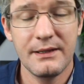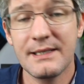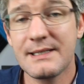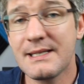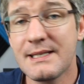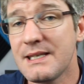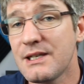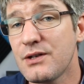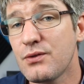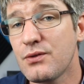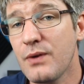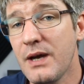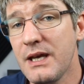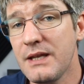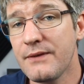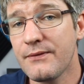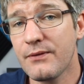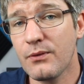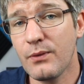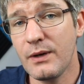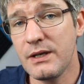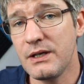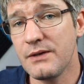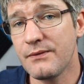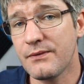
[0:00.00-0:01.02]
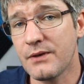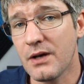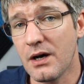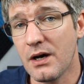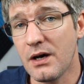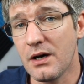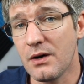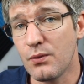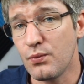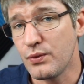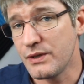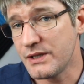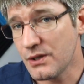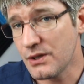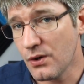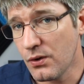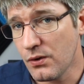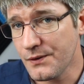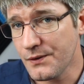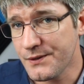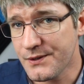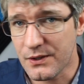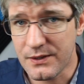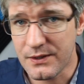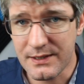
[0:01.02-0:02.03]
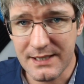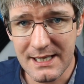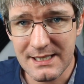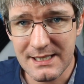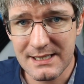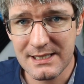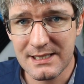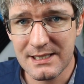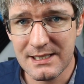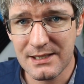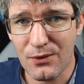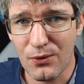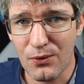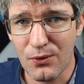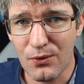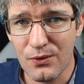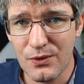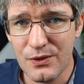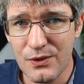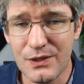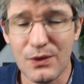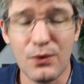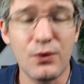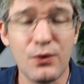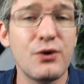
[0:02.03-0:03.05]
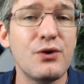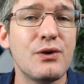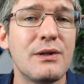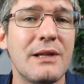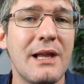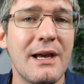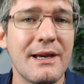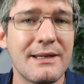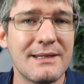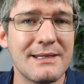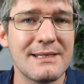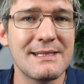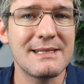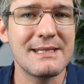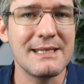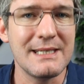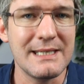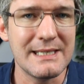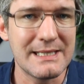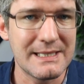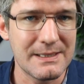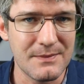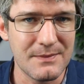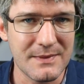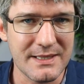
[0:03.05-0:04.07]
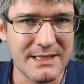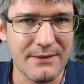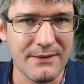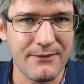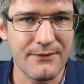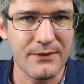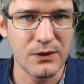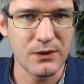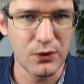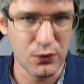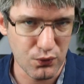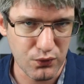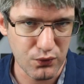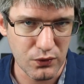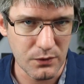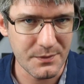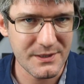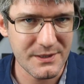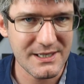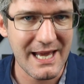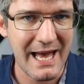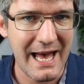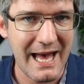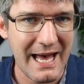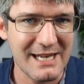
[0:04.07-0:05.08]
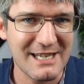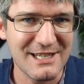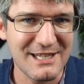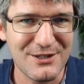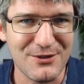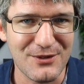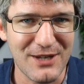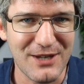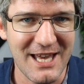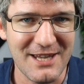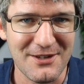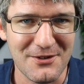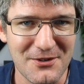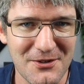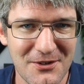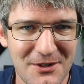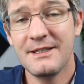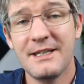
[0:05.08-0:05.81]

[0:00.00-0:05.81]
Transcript: This is great for when you've got results or test scores or you'd like to see some different groups added together.